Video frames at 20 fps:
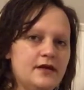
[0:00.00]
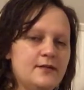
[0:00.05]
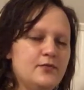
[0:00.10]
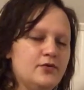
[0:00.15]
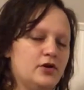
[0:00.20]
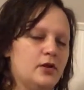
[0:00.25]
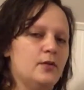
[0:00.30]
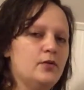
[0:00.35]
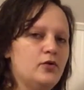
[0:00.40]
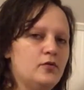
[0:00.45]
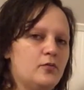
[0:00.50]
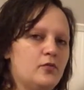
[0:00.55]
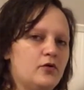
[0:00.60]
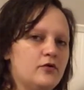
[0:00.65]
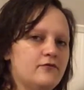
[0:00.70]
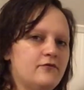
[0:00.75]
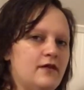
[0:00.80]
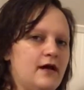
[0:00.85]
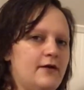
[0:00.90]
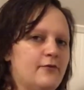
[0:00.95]
I put a little more
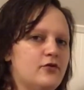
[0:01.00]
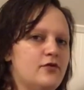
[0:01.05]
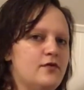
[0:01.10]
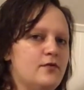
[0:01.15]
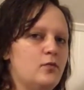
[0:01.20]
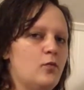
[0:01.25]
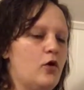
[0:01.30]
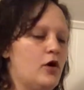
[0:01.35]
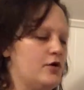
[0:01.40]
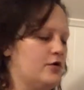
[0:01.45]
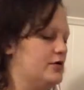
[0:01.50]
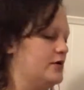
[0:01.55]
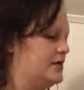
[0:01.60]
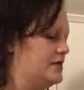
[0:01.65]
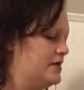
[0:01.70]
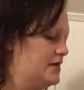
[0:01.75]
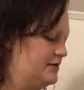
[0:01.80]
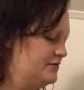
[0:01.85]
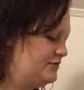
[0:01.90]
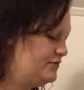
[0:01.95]
flour than water in
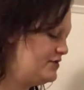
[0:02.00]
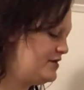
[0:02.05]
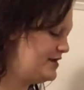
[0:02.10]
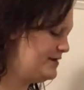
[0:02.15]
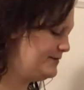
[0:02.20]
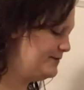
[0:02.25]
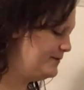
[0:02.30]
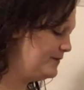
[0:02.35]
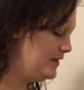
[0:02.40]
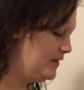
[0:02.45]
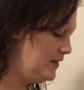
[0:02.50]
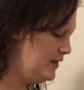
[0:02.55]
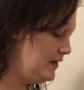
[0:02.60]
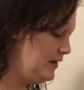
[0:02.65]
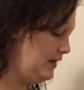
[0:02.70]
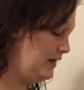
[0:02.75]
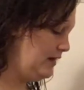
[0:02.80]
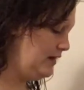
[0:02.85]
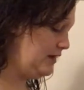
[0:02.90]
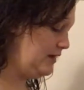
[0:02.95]
yesterday,
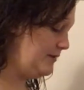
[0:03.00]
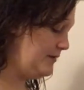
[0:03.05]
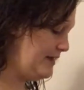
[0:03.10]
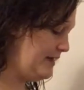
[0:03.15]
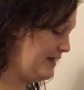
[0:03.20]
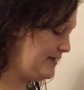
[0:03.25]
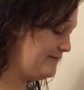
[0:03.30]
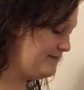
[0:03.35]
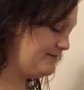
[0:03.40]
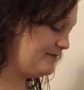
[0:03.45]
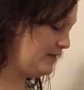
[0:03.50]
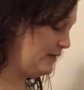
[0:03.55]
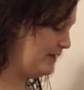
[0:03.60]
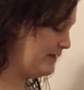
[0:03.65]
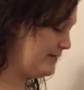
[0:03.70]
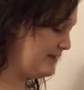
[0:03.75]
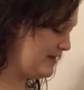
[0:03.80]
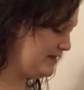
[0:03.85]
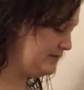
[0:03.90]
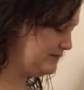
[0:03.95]
and I feel
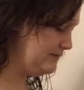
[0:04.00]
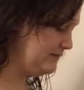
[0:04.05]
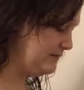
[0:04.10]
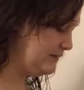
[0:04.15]
like that's